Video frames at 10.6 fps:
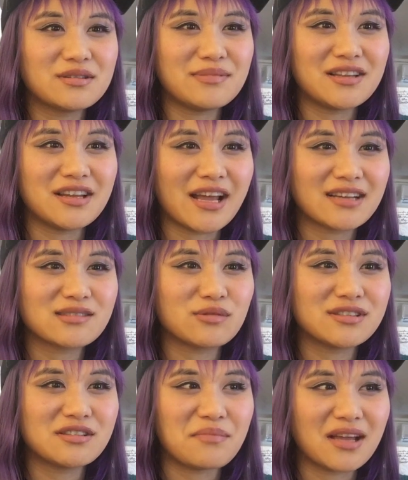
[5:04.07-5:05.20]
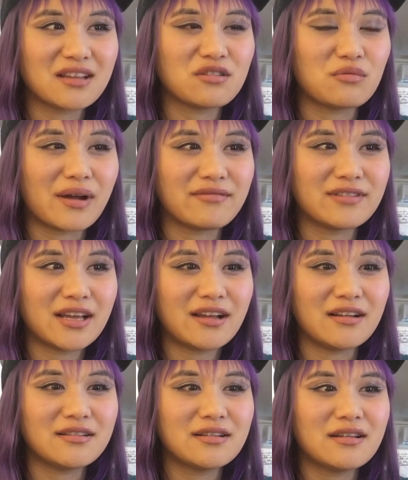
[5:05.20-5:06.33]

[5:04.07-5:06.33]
to be the next ones to make it to Raftel.